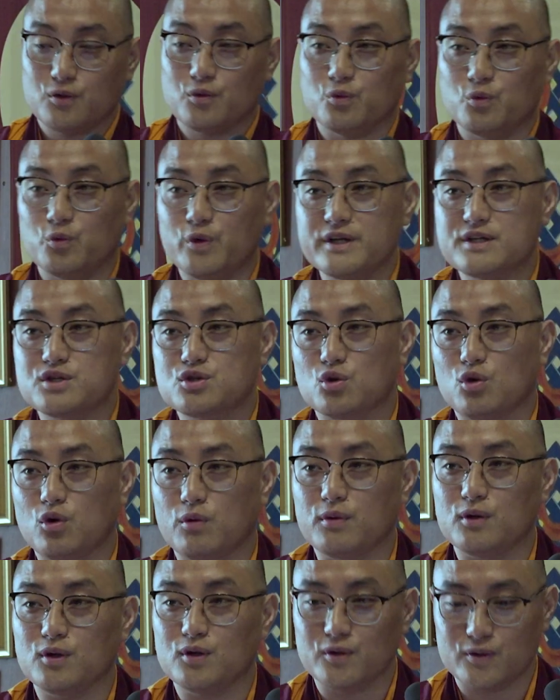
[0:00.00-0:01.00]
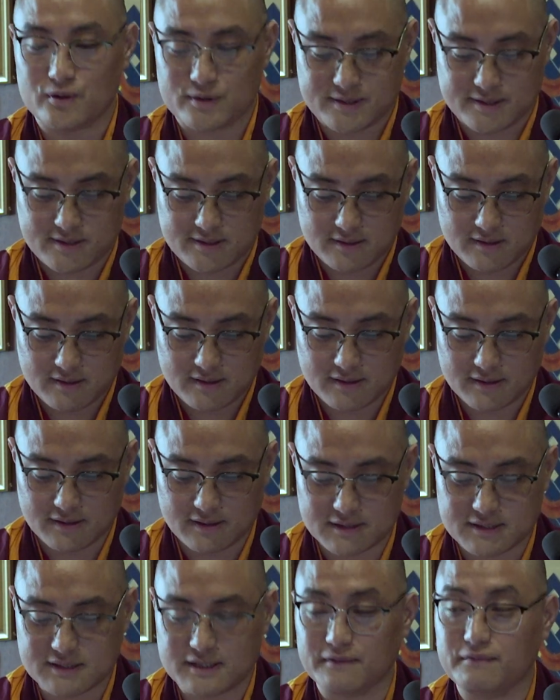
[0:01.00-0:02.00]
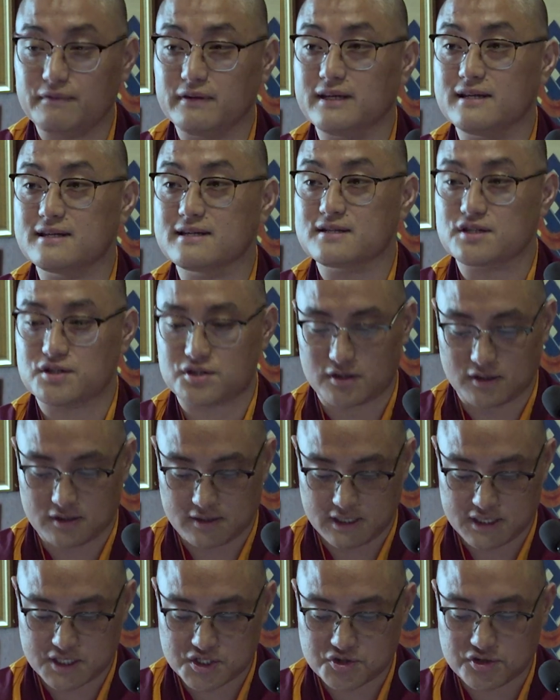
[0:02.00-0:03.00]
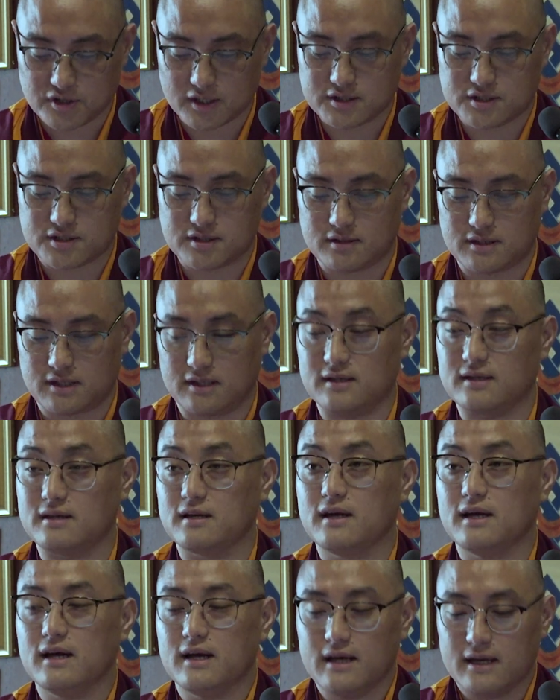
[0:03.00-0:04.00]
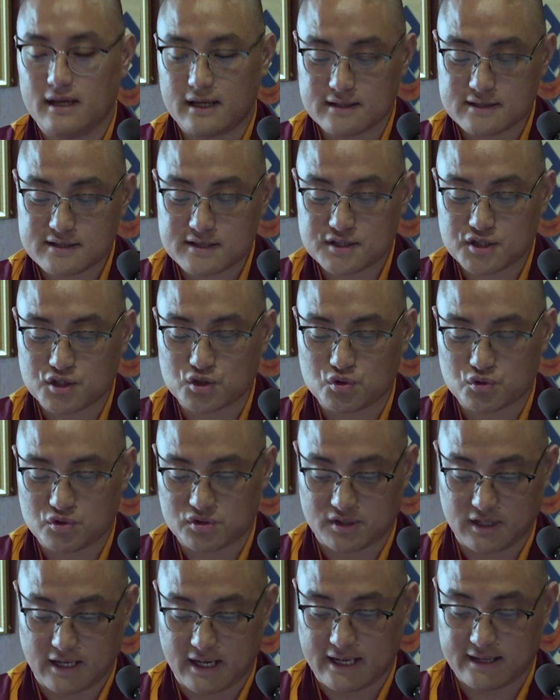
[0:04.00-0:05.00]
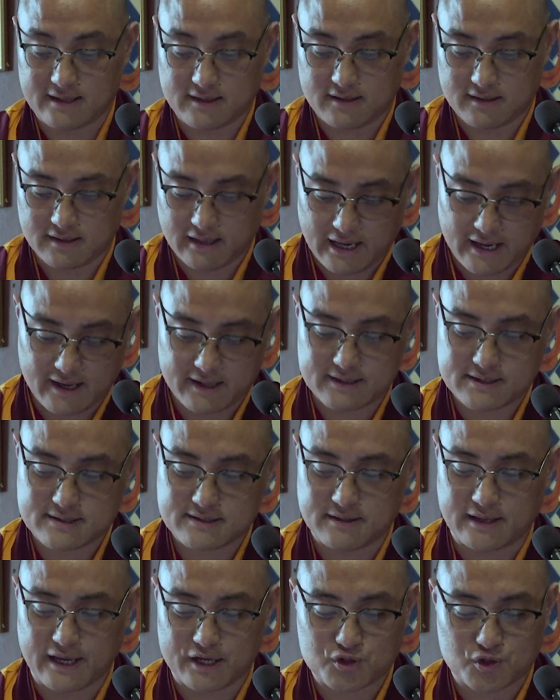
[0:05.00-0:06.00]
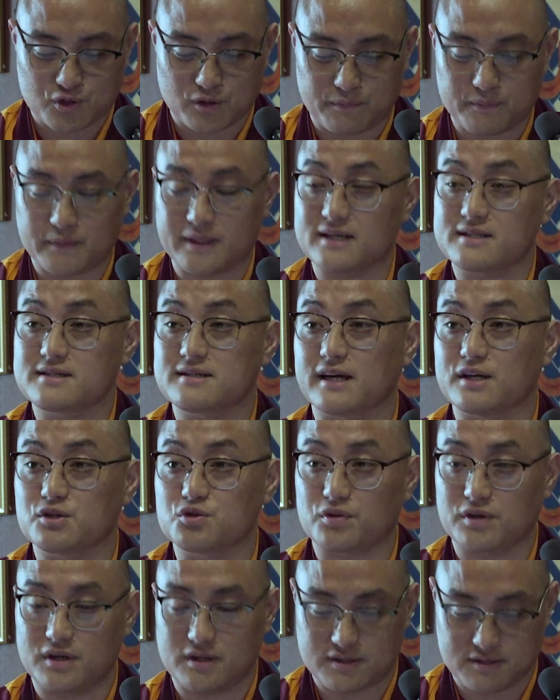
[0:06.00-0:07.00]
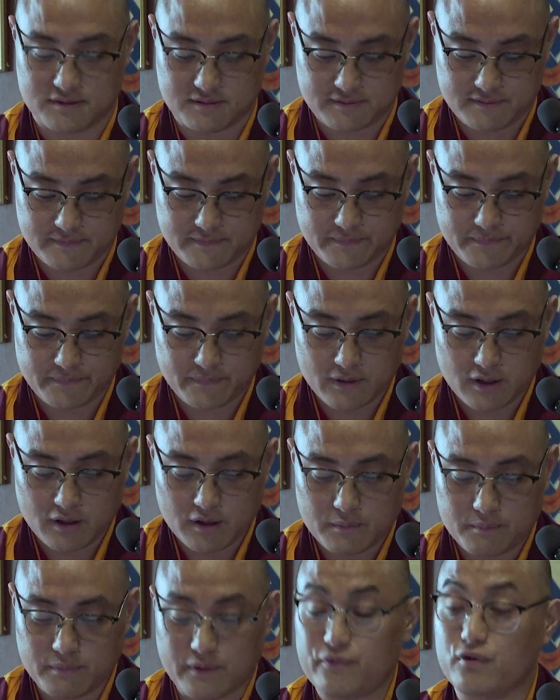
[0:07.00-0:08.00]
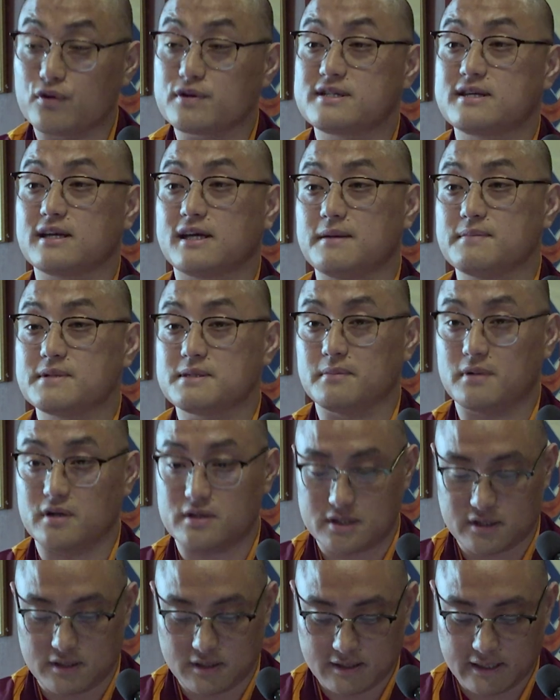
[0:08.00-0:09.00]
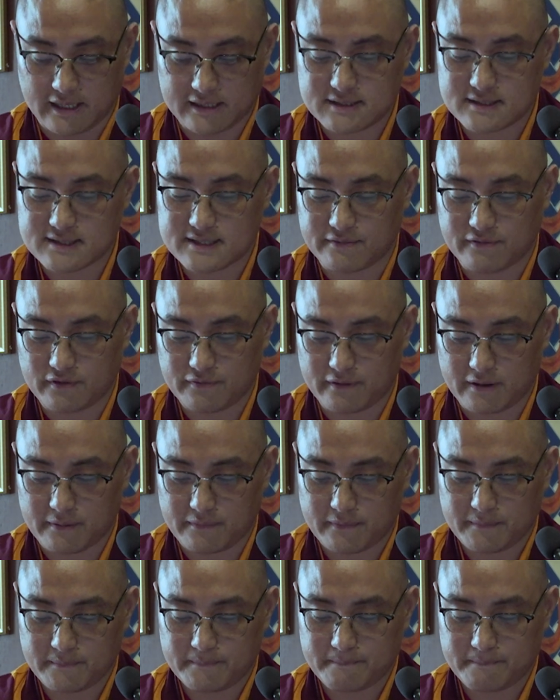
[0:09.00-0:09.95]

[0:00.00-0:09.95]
which overlooks the deeply structured and institutionalized nature of monastic education before Sikkim's merger in 1975.